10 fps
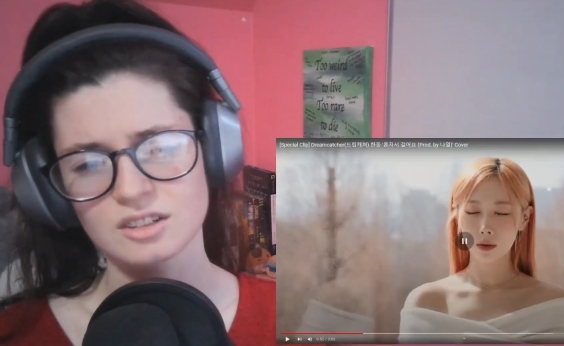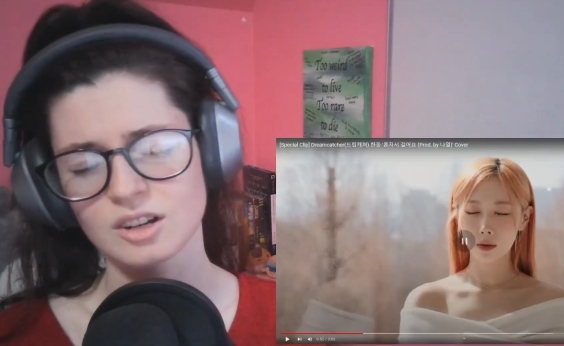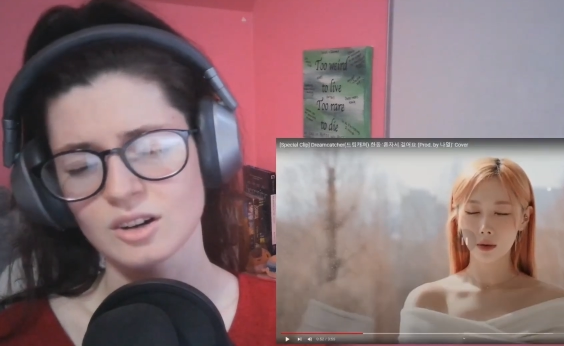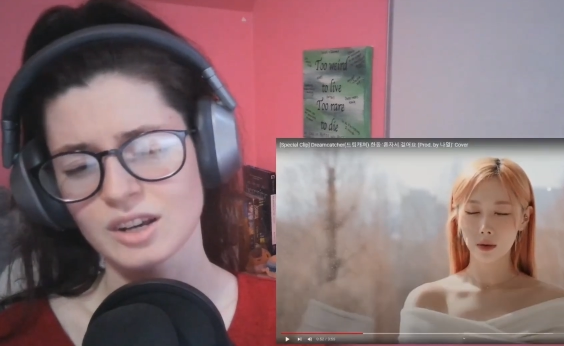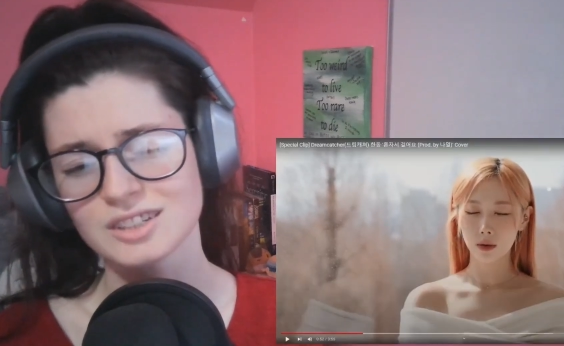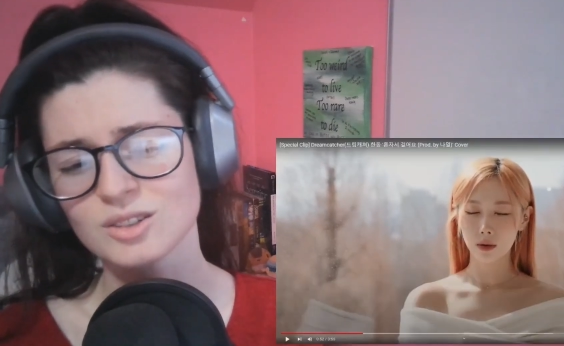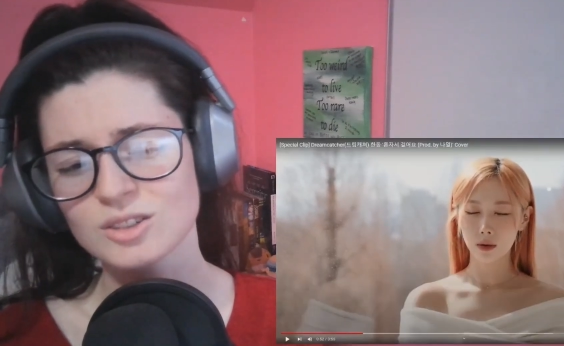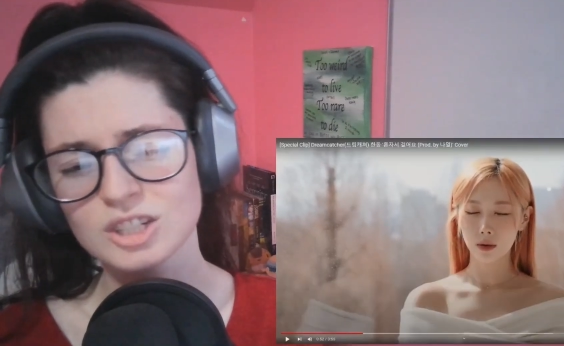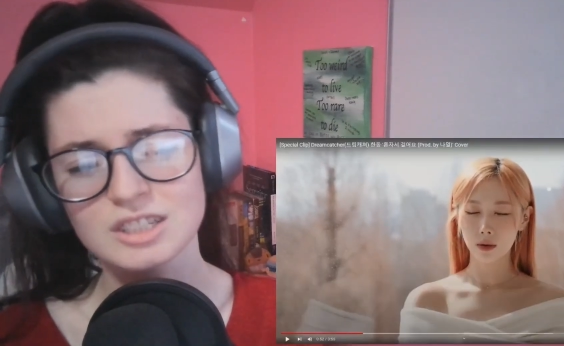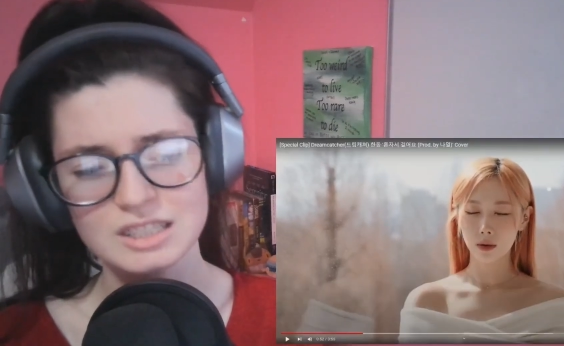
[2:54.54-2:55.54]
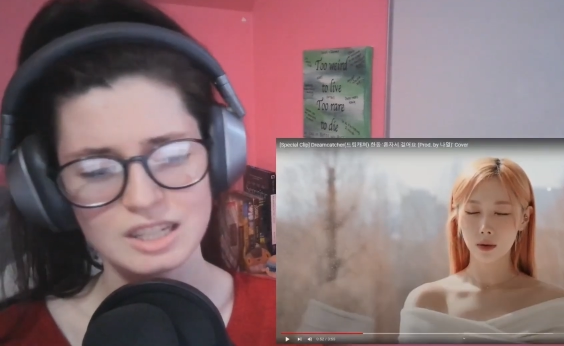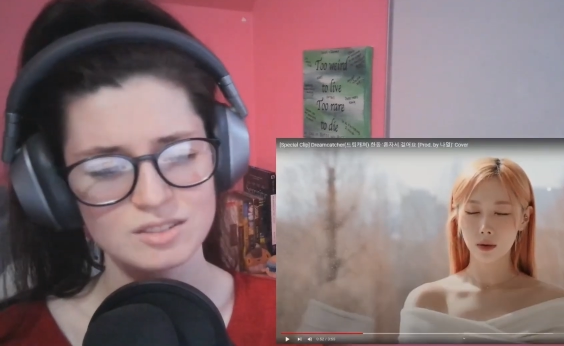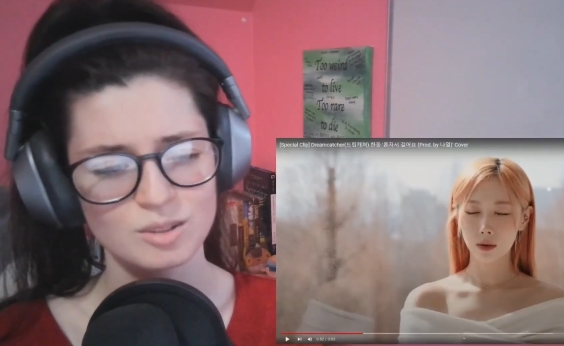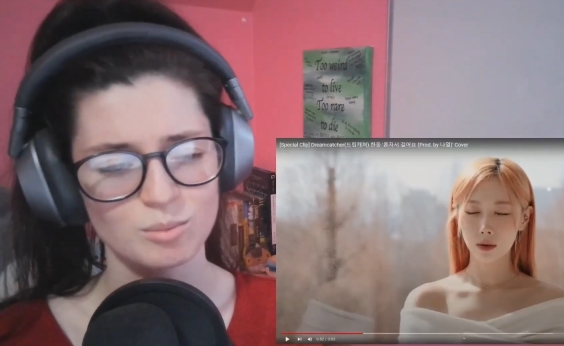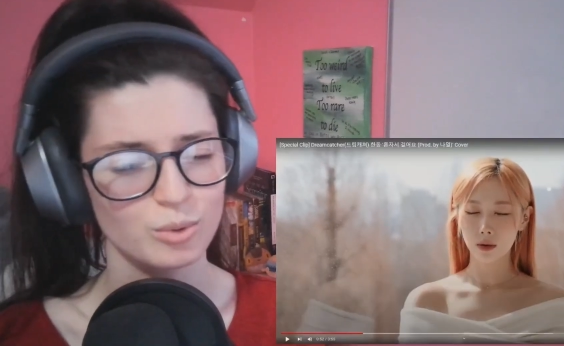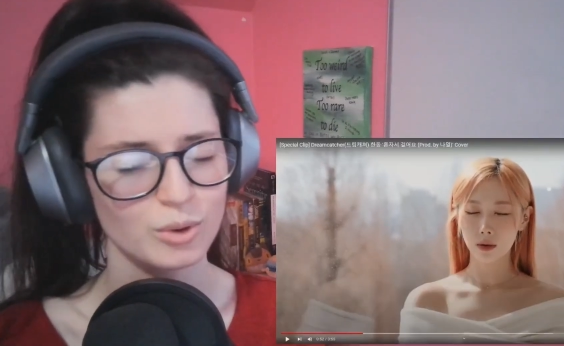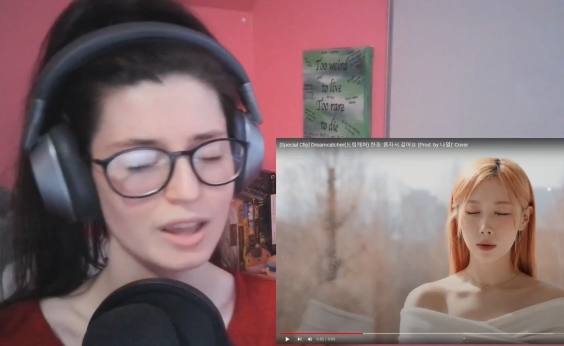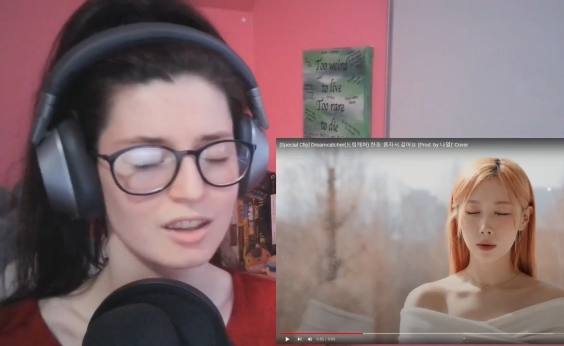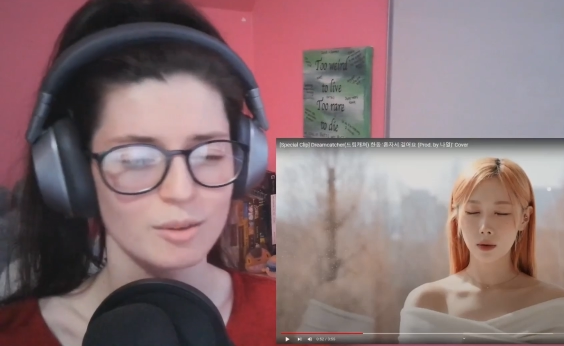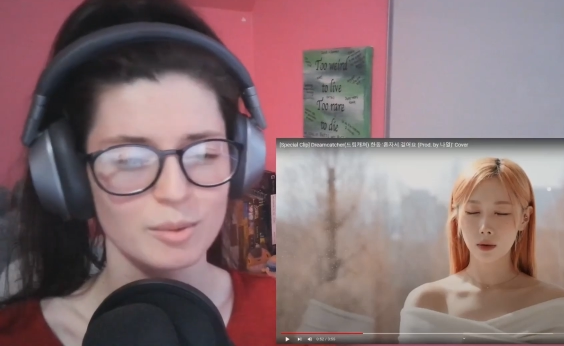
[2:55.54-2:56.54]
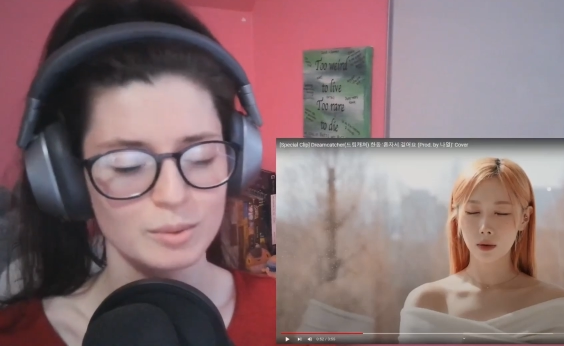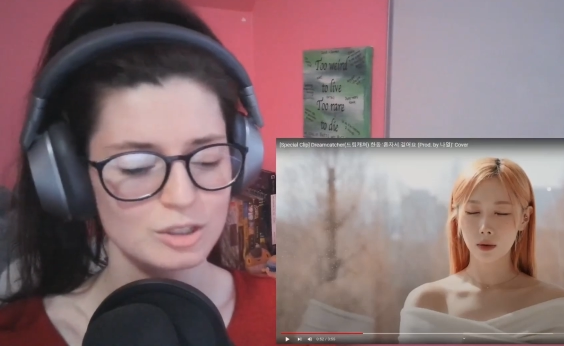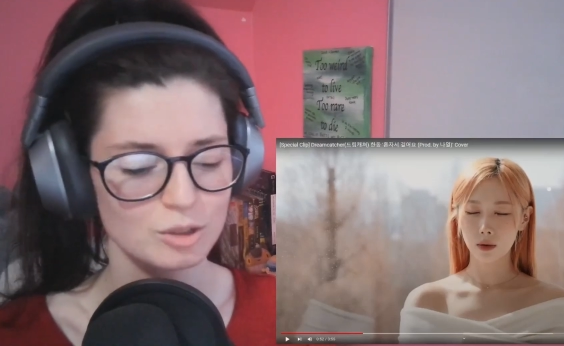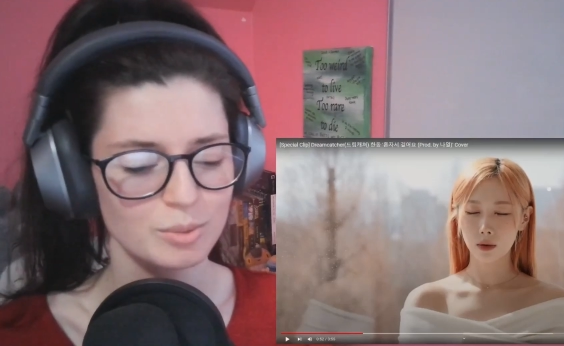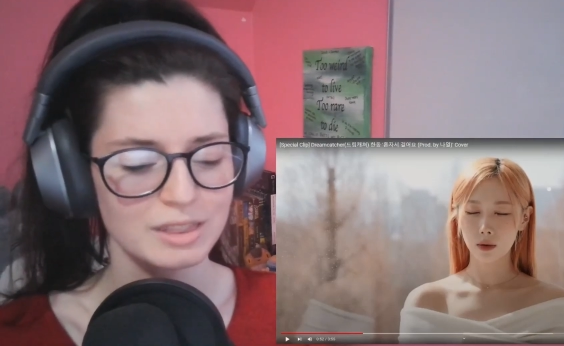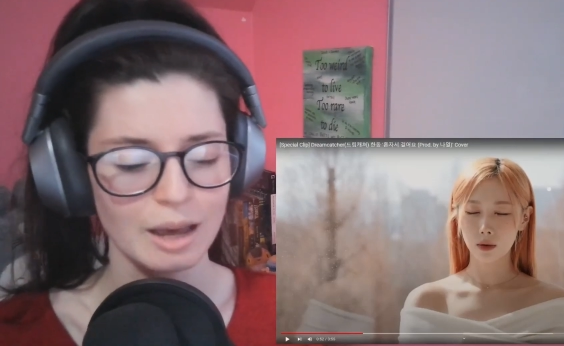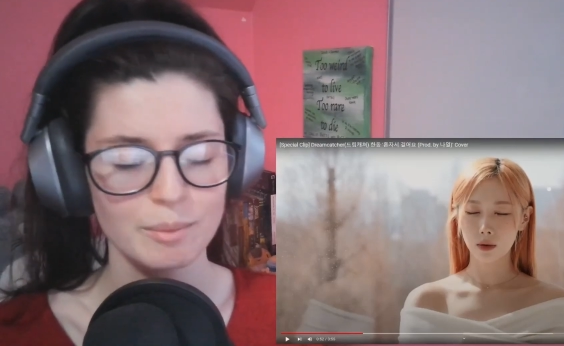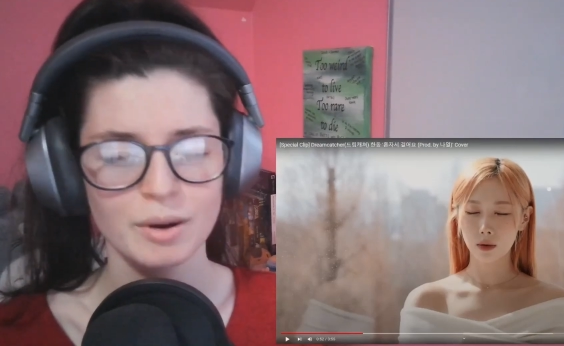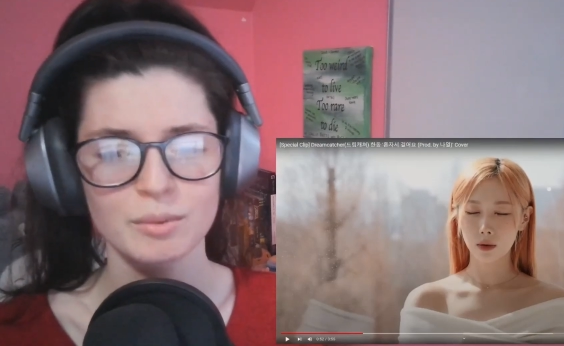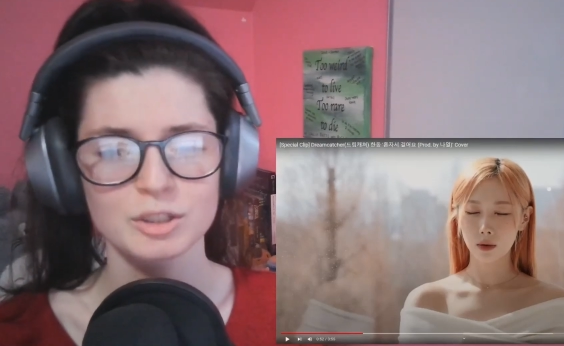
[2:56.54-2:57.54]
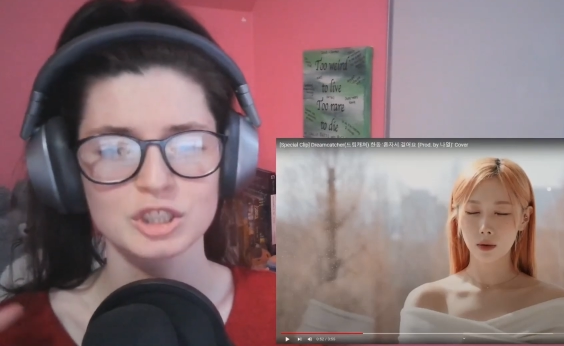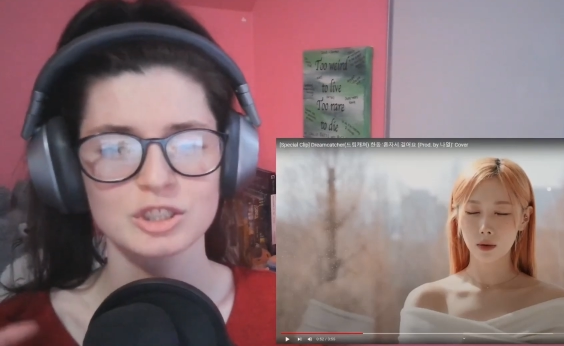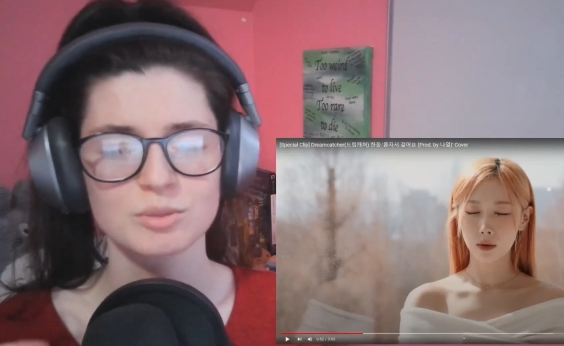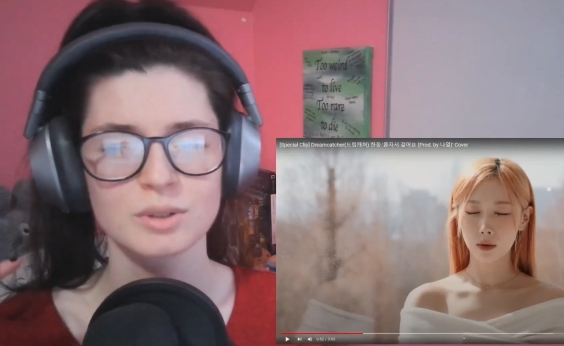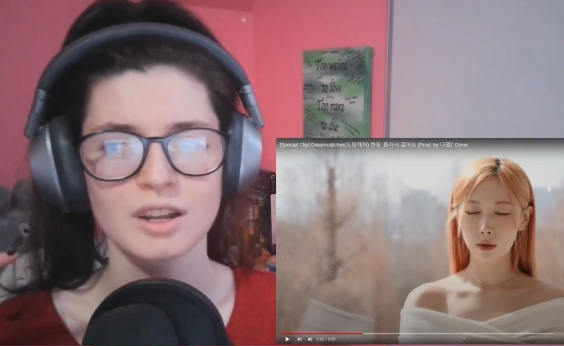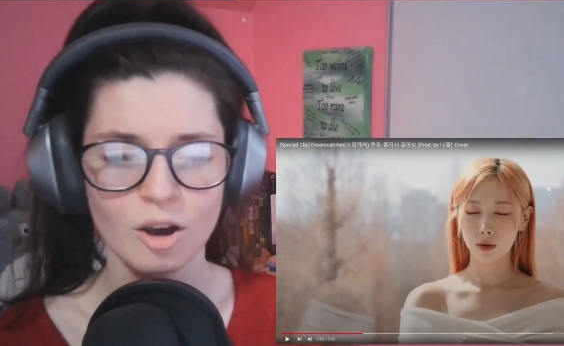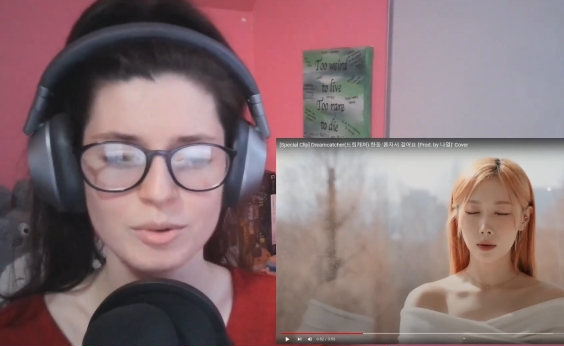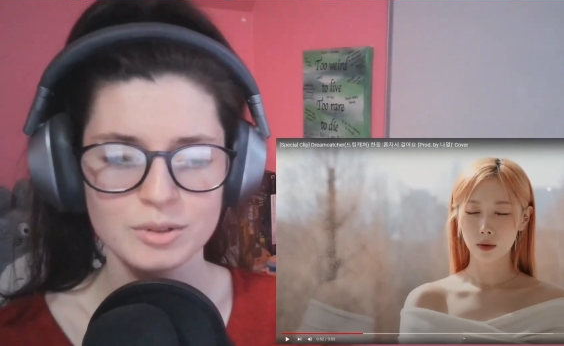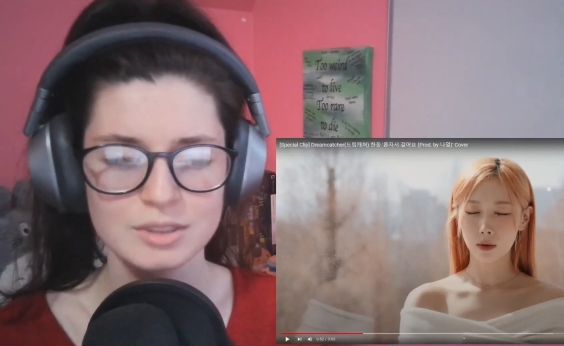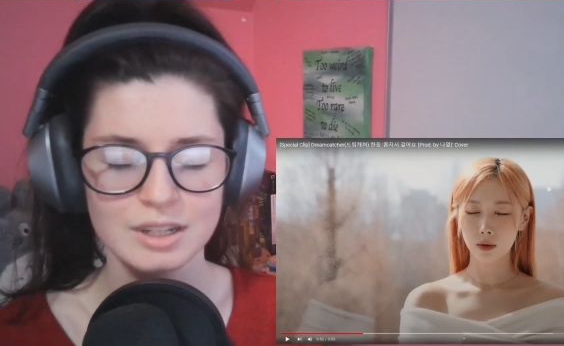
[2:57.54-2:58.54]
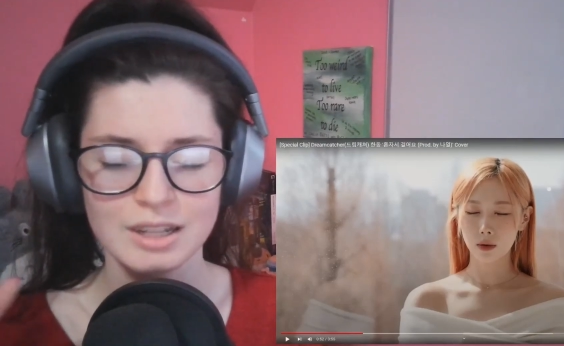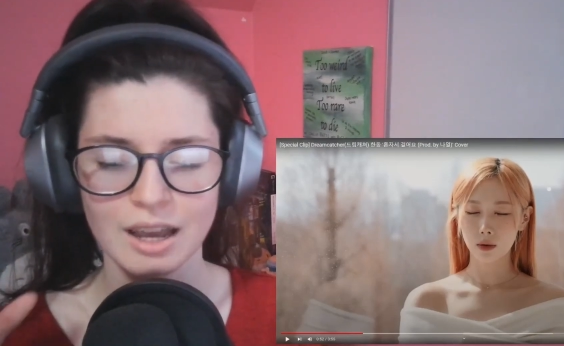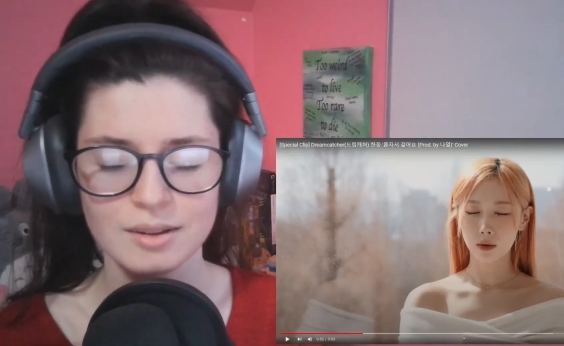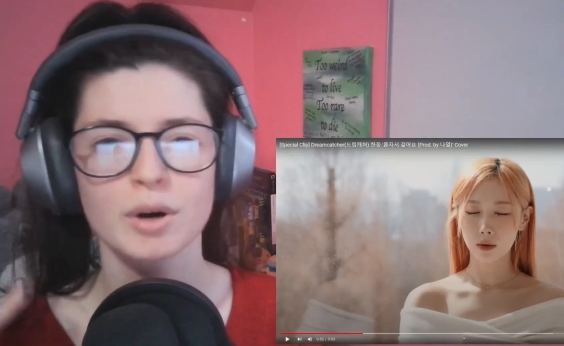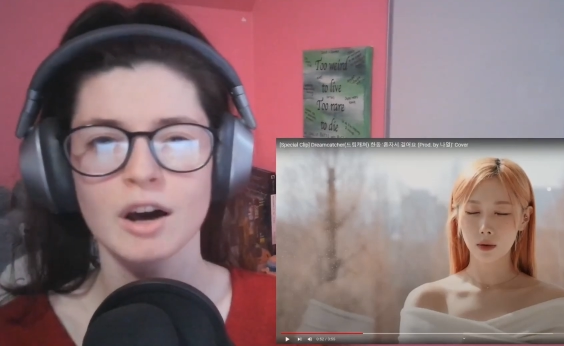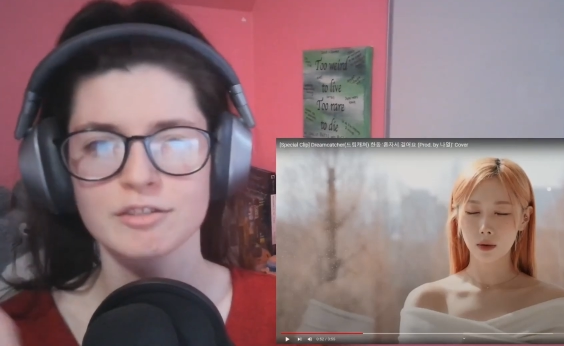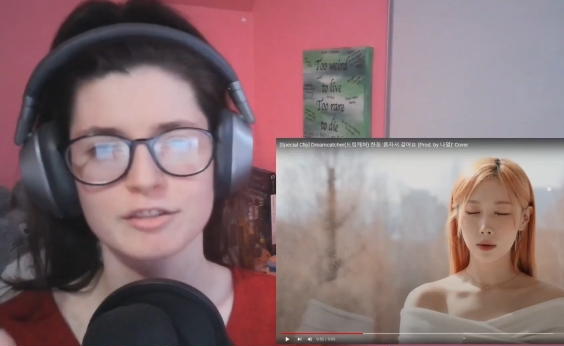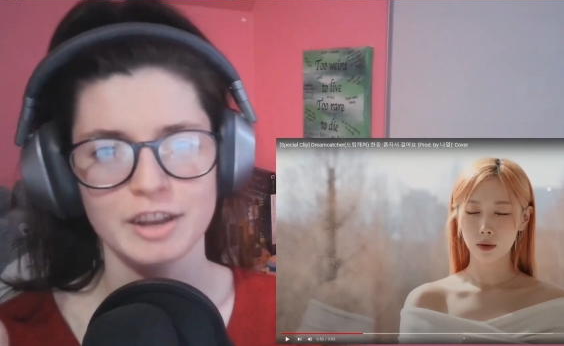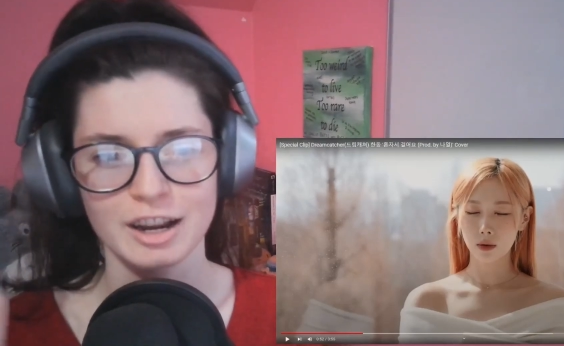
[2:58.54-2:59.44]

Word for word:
Speaker 1: Okay, so she does have some breathier moments too, but that part where she just put almost like a puff of air